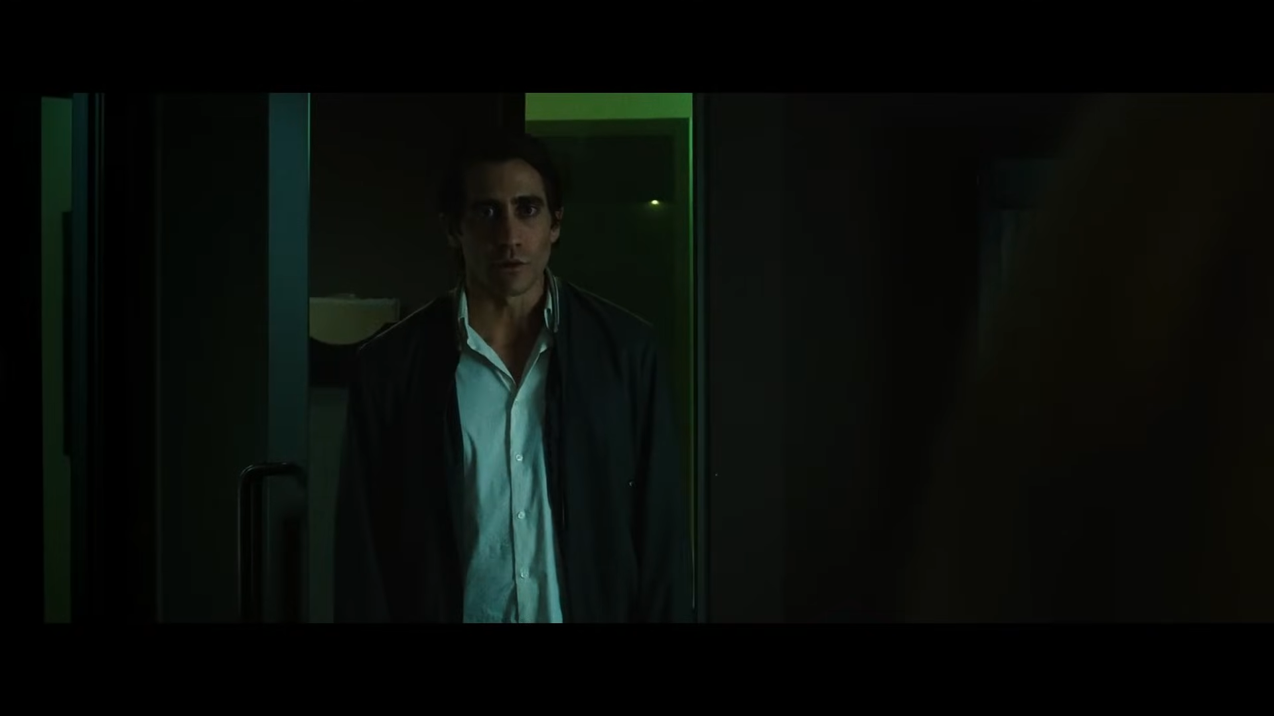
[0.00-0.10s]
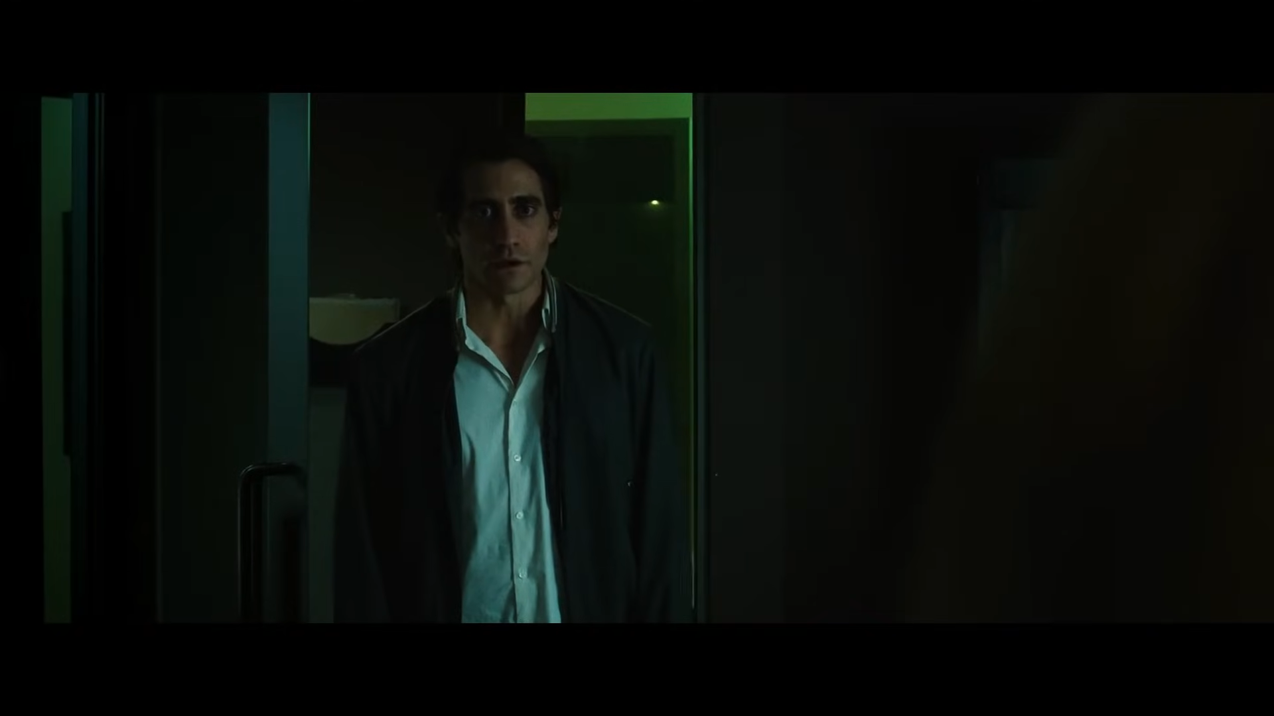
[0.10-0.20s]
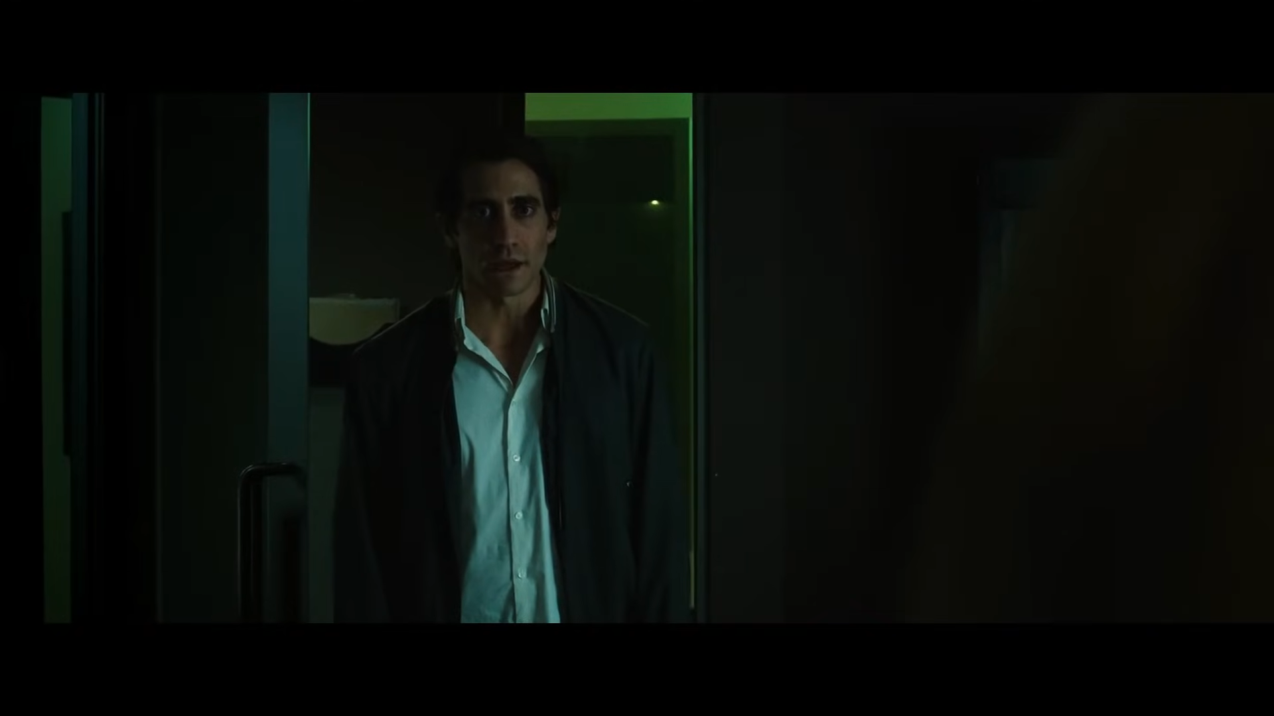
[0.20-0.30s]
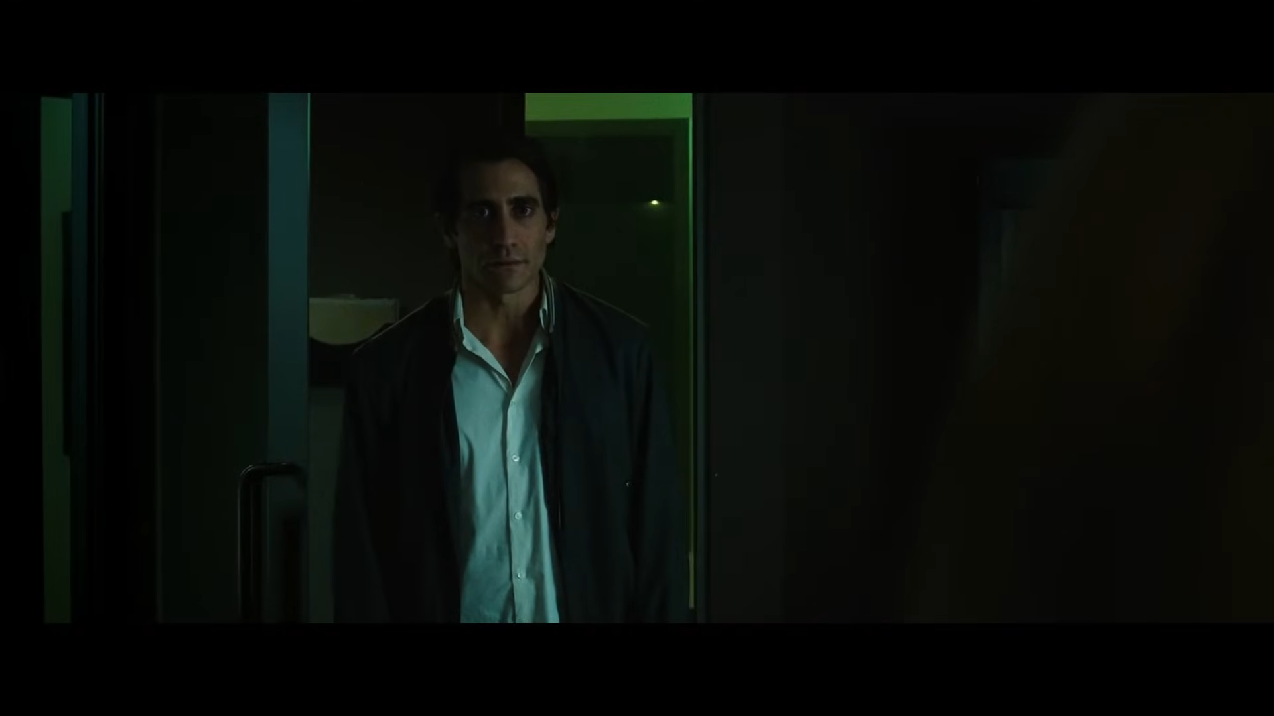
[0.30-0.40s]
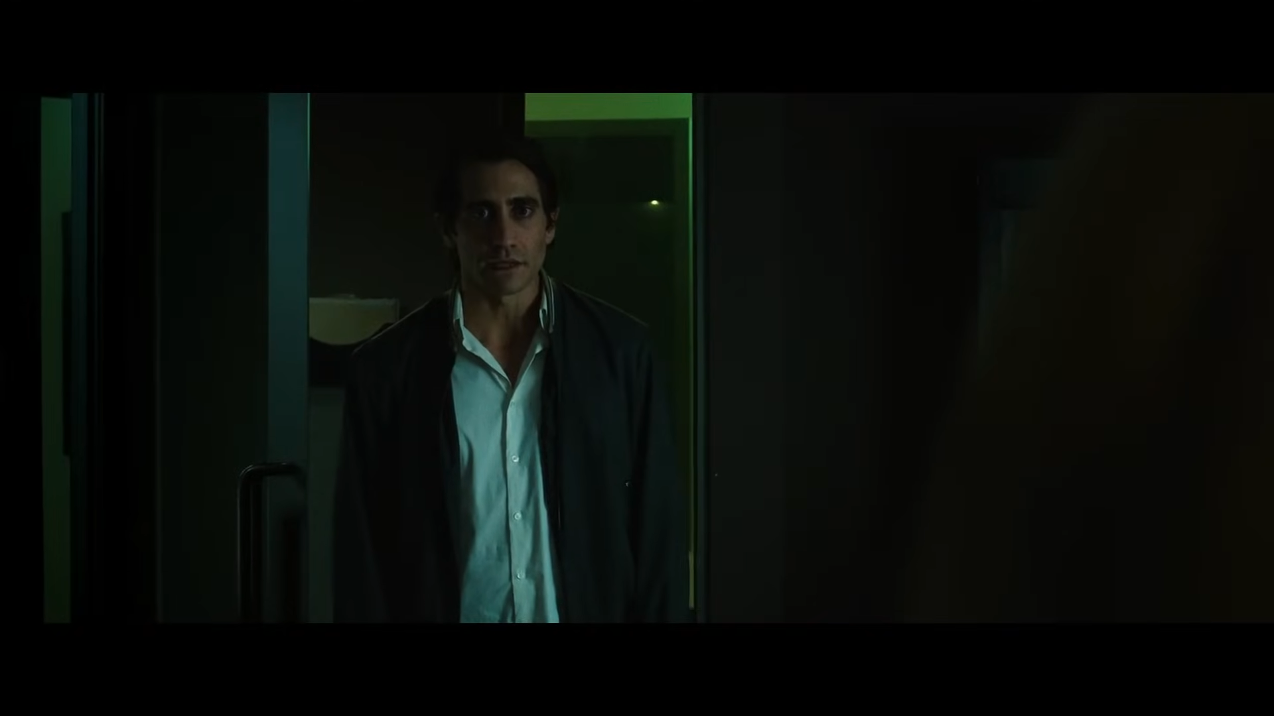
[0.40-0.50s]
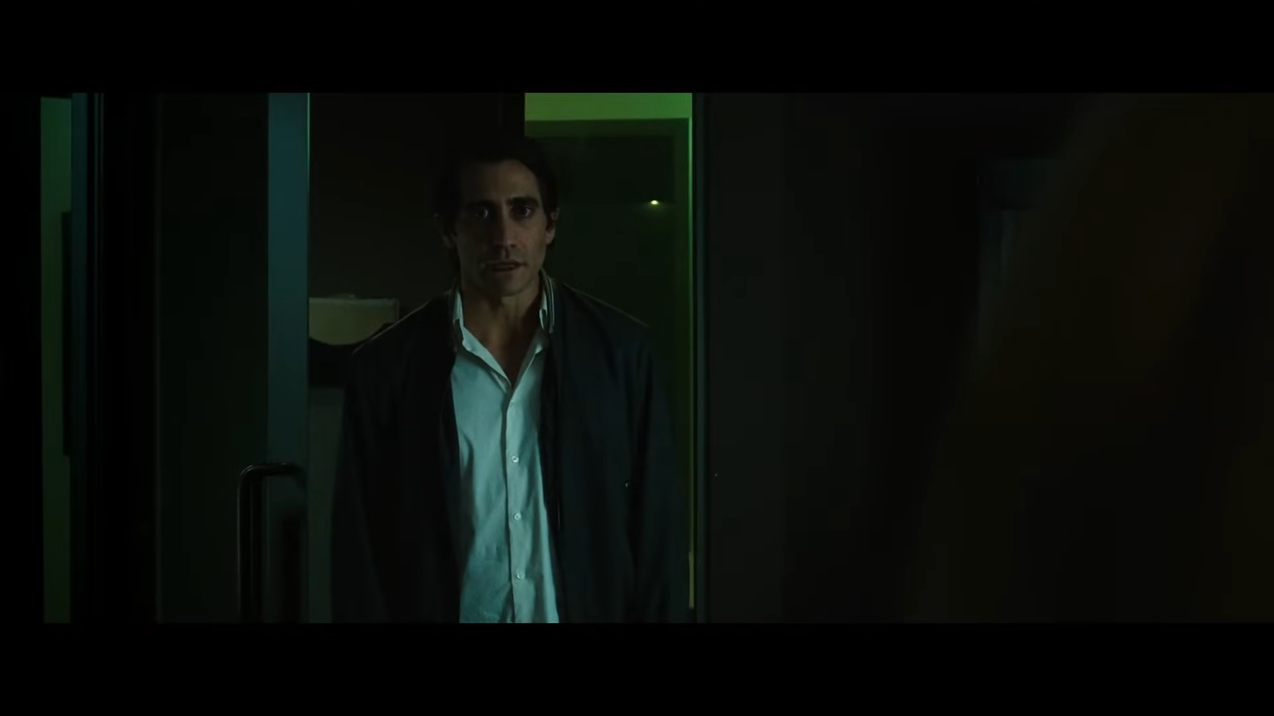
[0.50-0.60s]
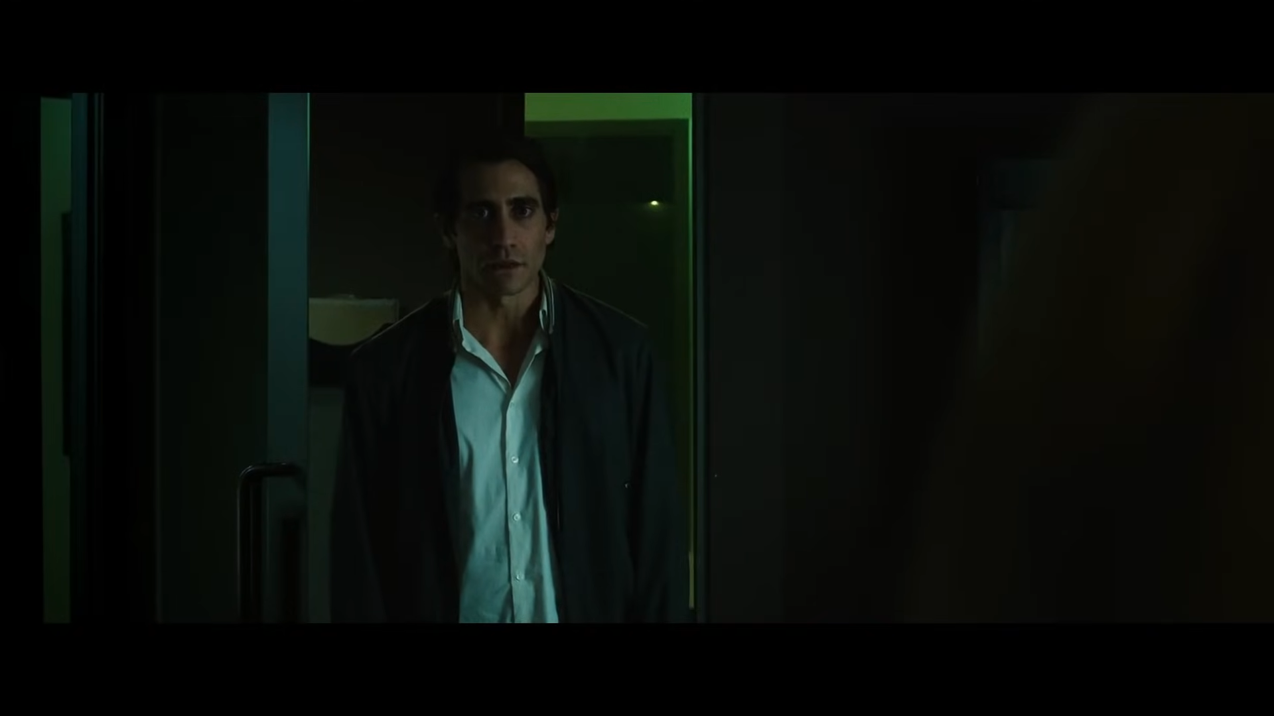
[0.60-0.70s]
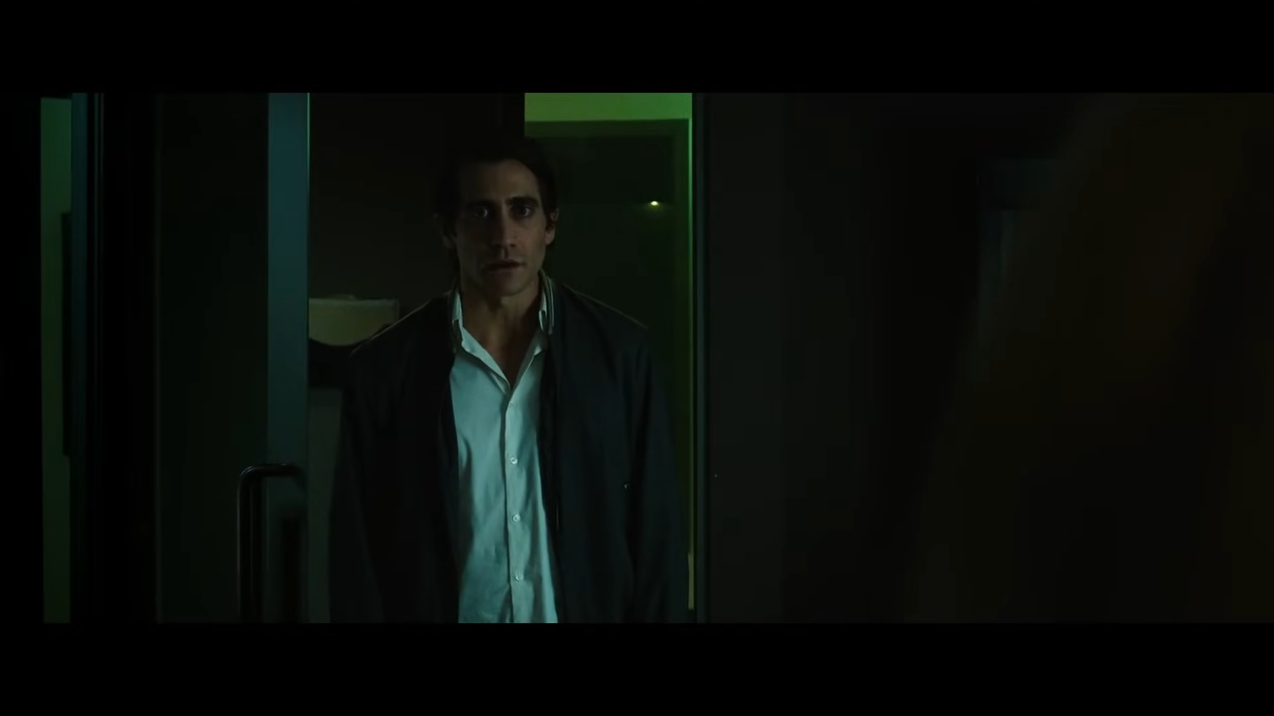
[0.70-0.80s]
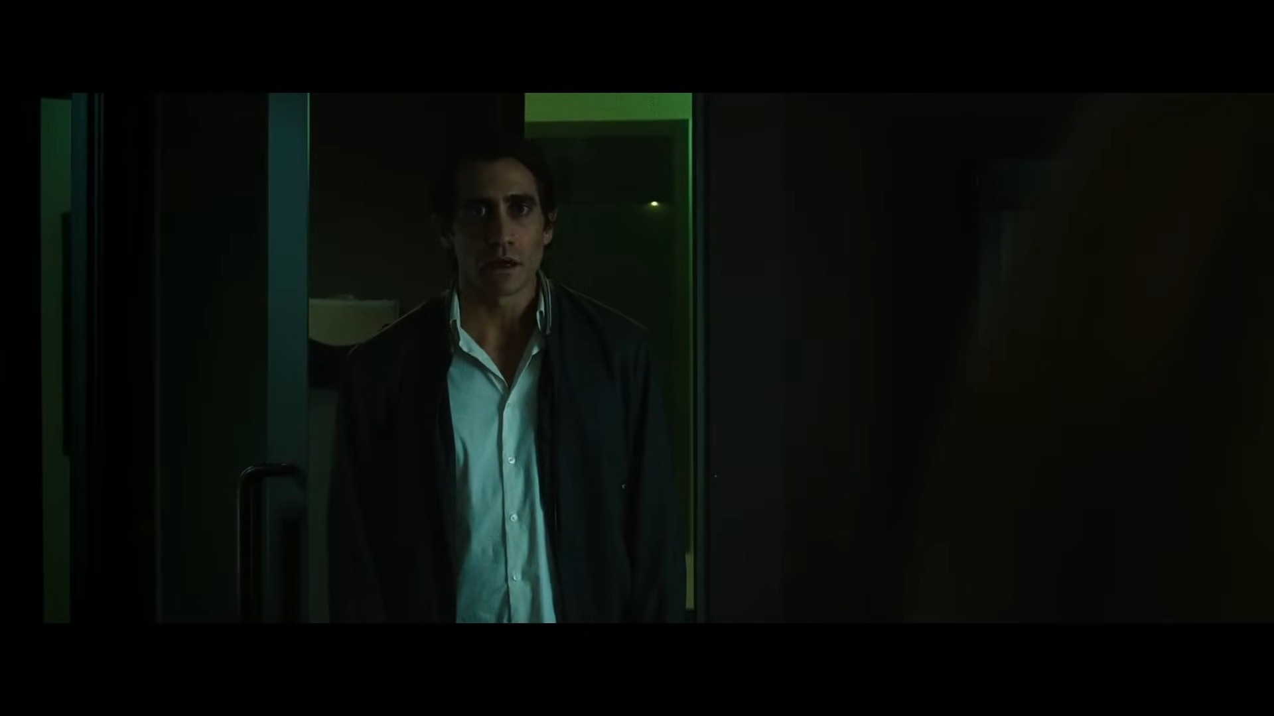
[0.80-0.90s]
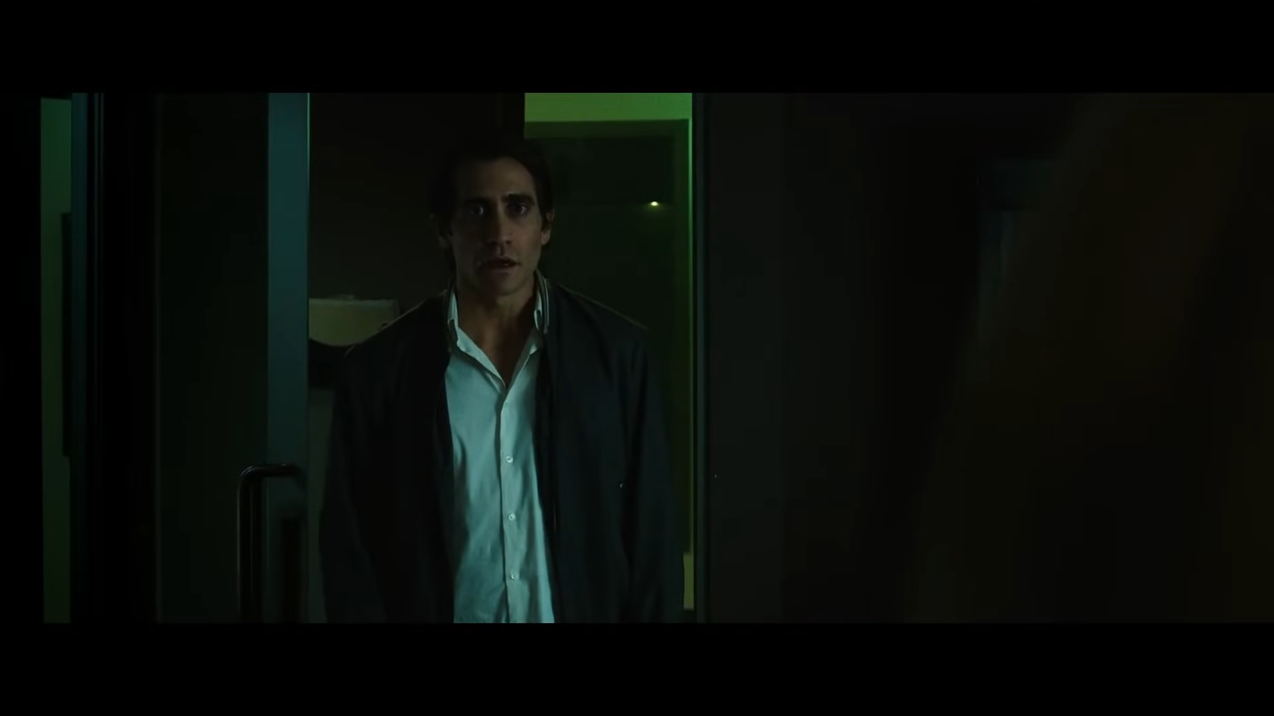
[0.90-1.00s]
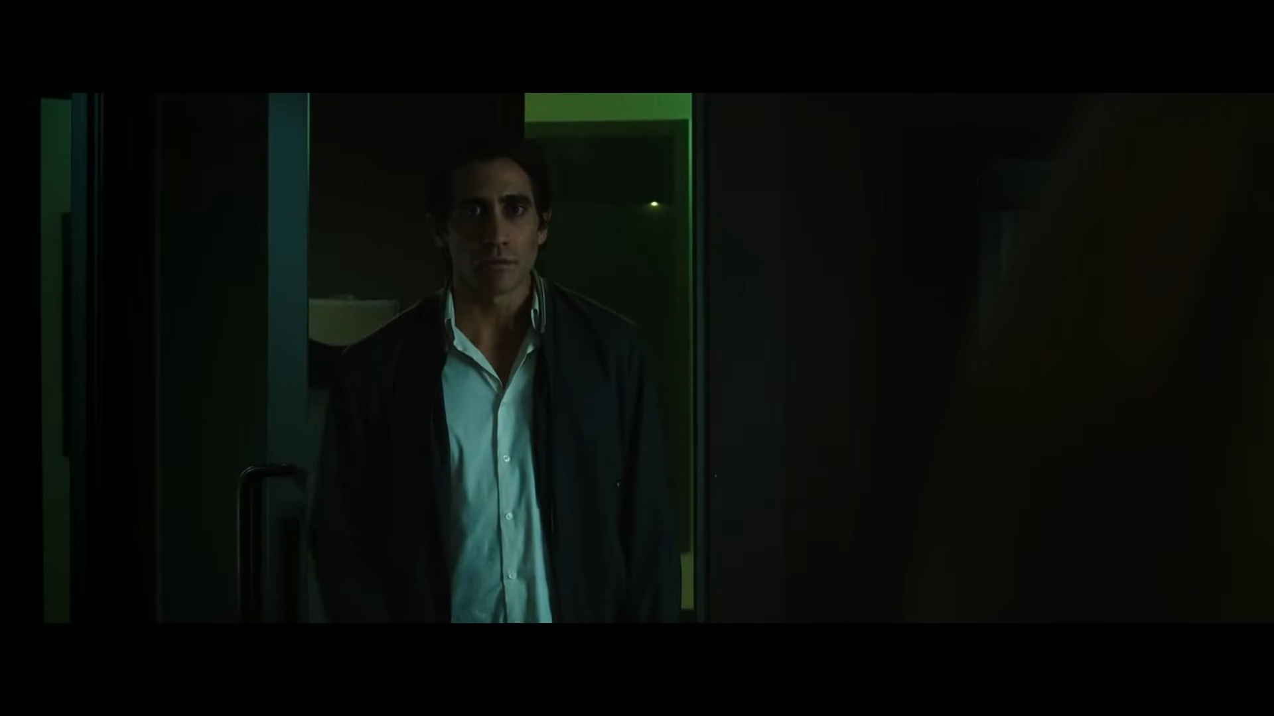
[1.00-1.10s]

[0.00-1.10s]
to our time together,